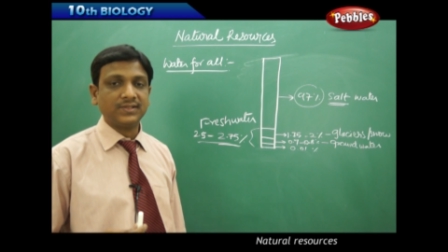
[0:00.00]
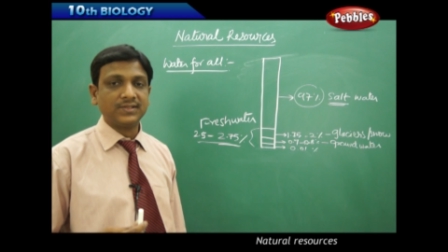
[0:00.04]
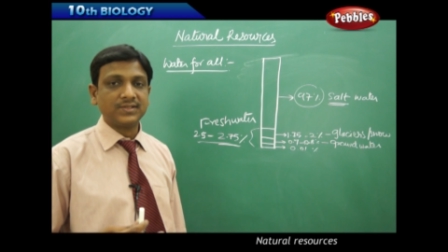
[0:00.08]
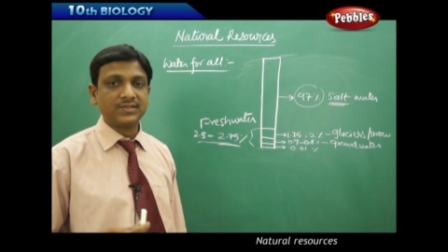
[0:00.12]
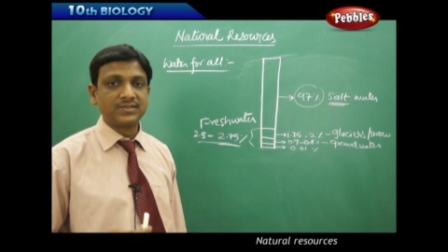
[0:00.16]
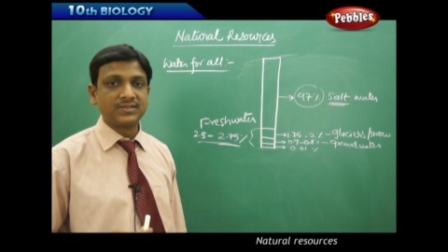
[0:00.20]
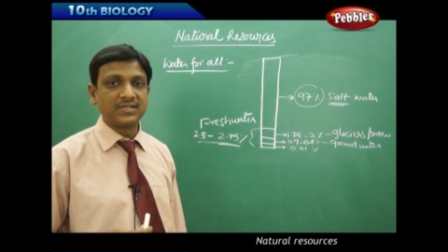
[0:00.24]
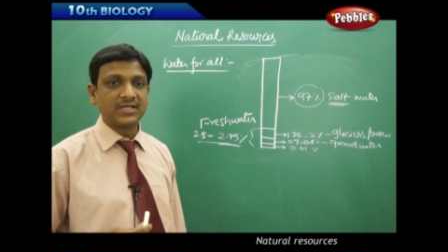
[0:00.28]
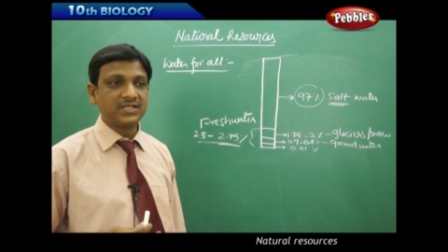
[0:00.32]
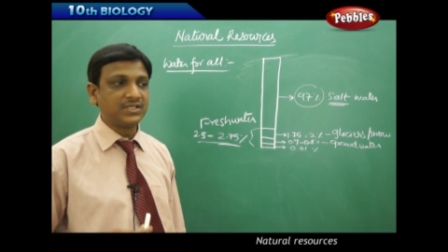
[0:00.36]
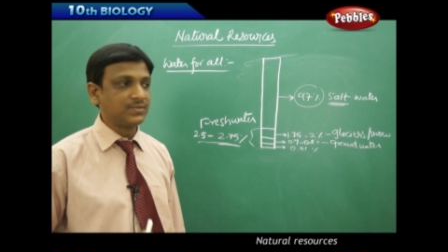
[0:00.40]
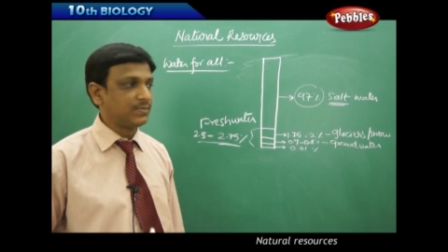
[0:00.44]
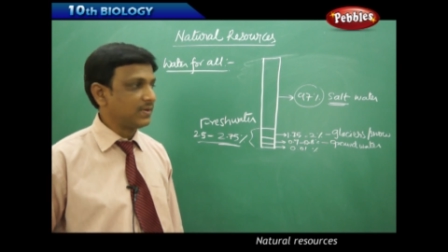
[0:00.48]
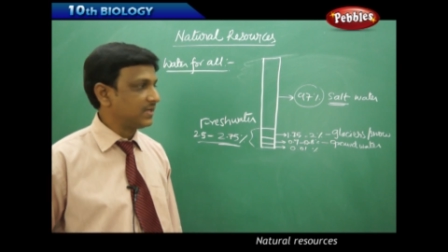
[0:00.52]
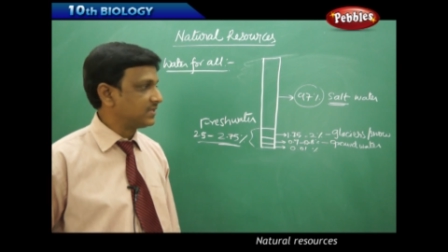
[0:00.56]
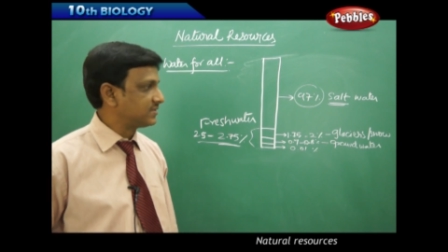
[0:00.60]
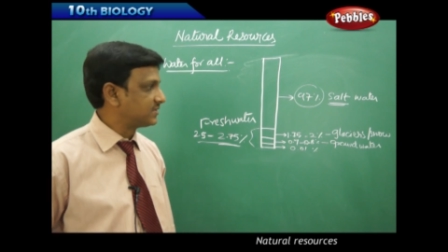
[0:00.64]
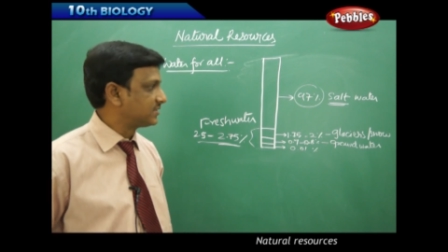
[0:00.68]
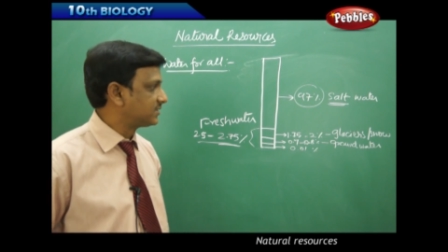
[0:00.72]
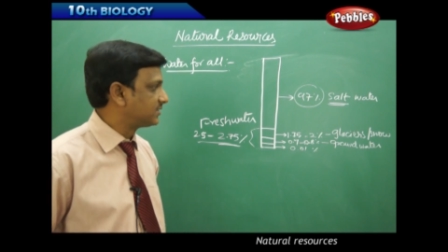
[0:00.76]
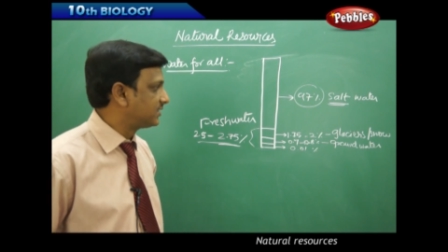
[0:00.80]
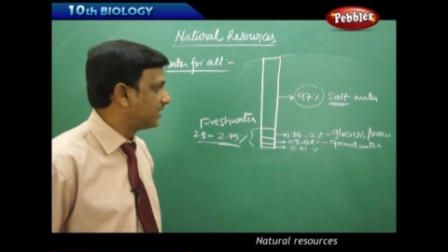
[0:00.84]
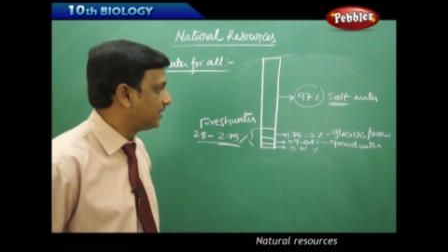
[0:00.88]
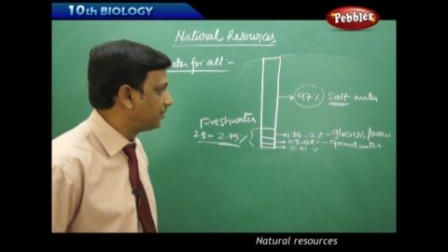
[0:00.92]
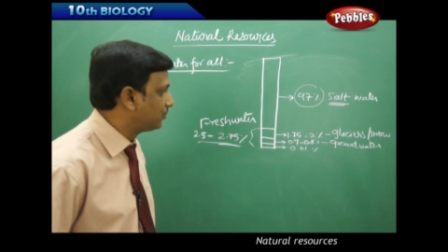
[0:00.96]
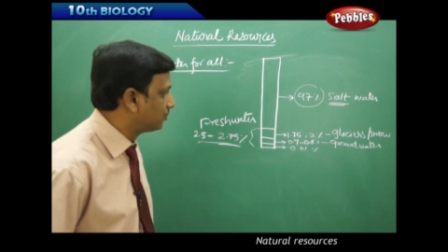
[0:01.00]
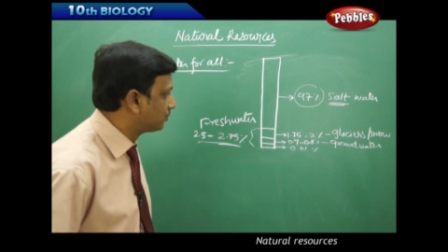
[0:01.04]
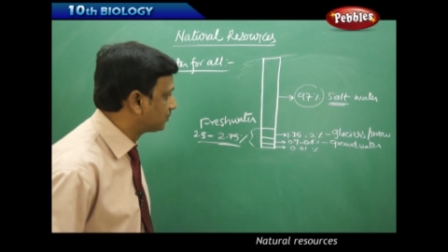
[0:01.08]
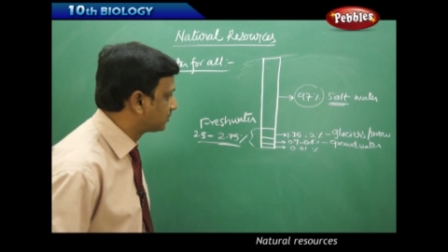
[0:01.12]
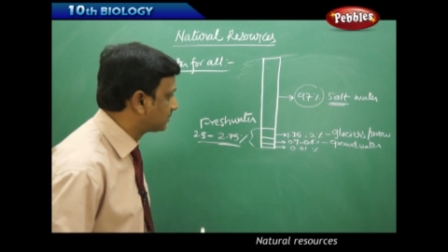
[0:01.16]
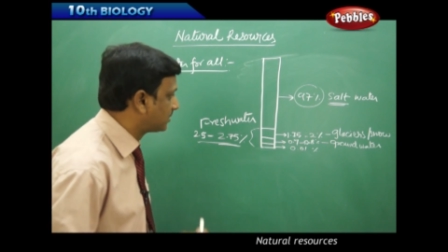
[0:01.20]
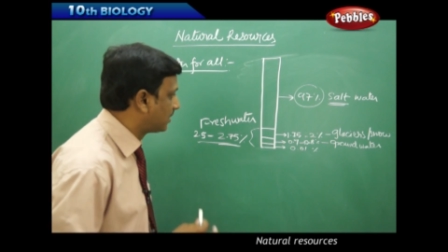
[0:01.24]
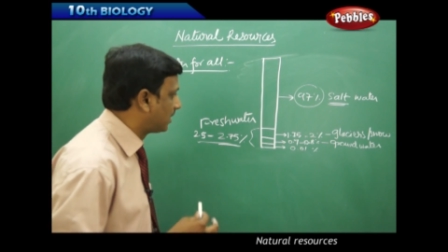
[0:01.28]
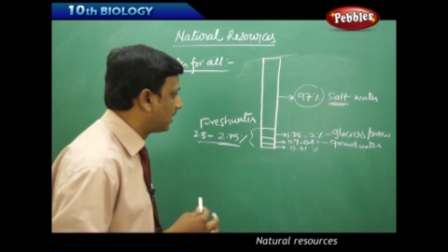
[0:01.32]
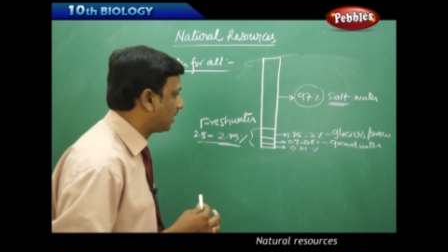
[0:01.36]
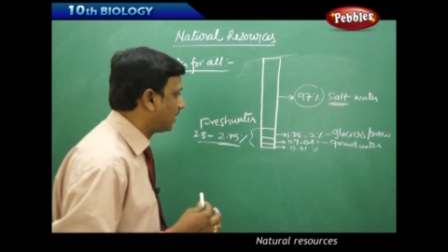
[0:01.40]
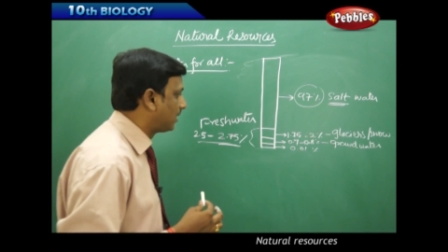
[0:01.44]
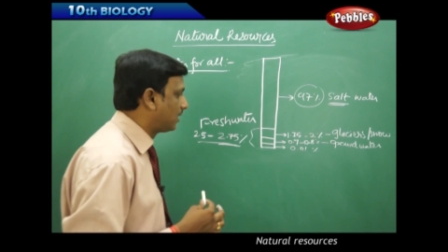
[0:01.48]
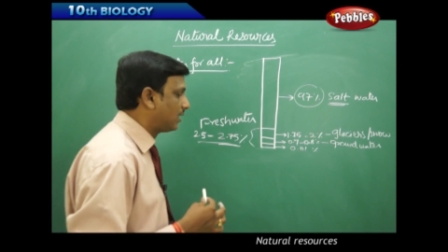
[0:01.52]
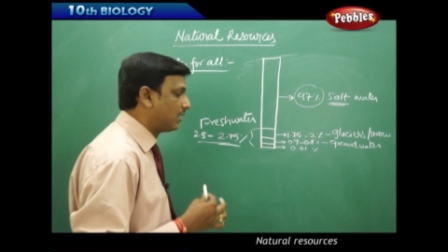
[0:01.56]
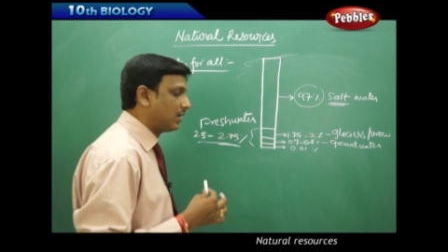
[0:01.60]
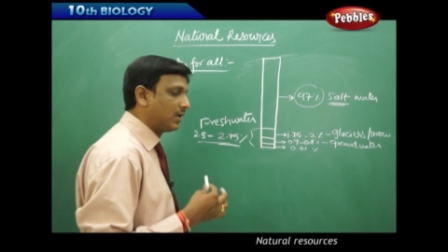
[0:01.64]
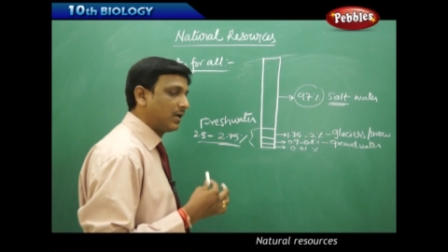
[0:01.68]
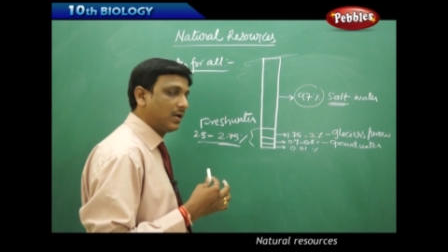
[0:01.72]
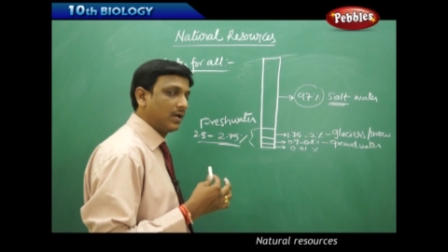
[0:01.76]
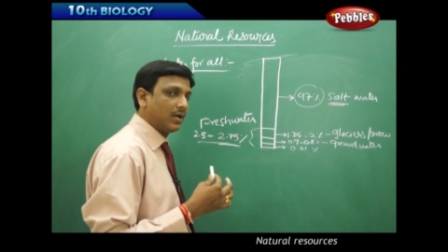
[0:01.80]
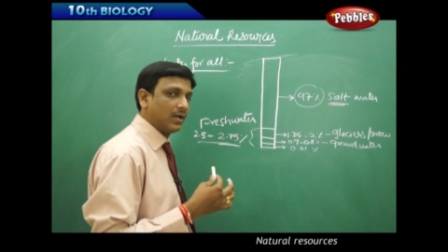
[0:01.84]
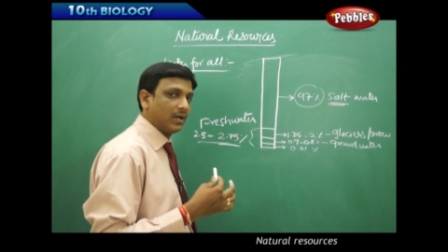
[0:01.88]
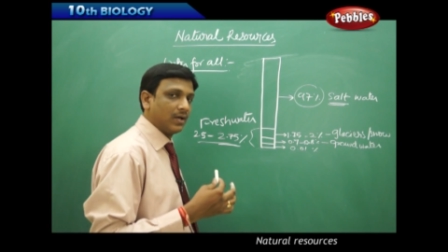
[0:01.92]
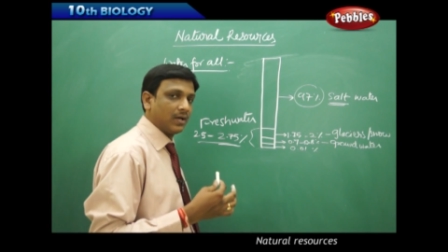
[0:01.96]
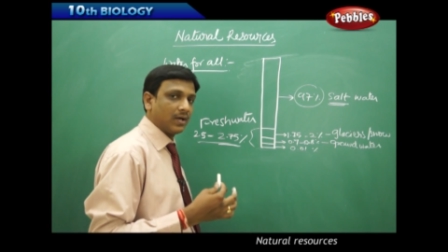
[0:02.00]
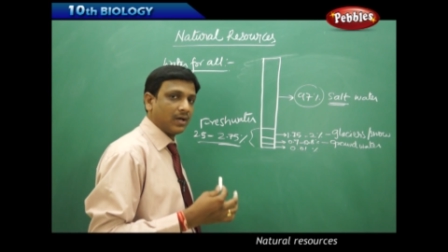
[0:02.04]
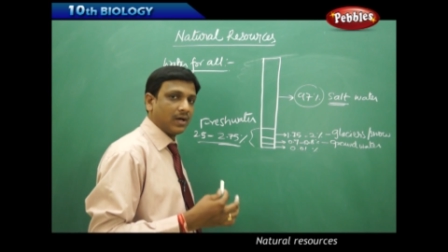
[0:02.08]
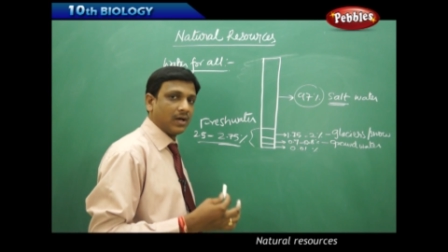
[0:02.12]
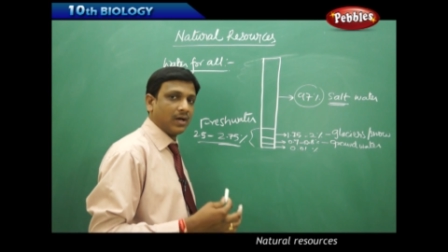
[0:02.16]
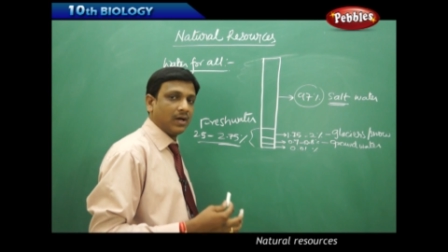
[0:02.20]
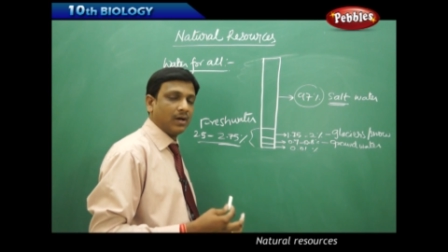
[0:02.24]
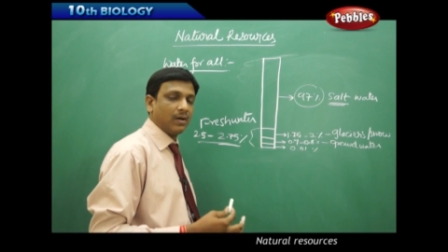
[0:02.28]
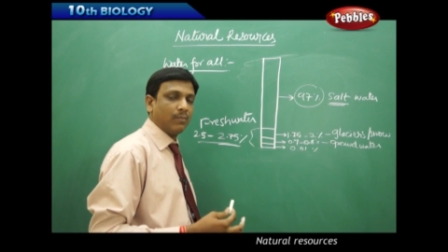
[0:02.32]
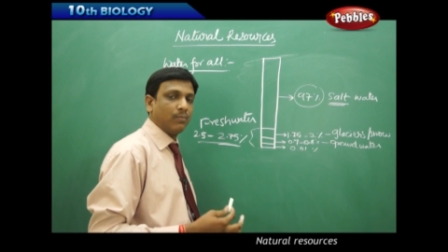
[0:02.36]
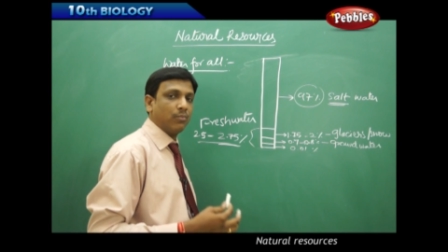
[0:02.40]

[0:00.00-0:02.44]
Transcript: such places they use the uh,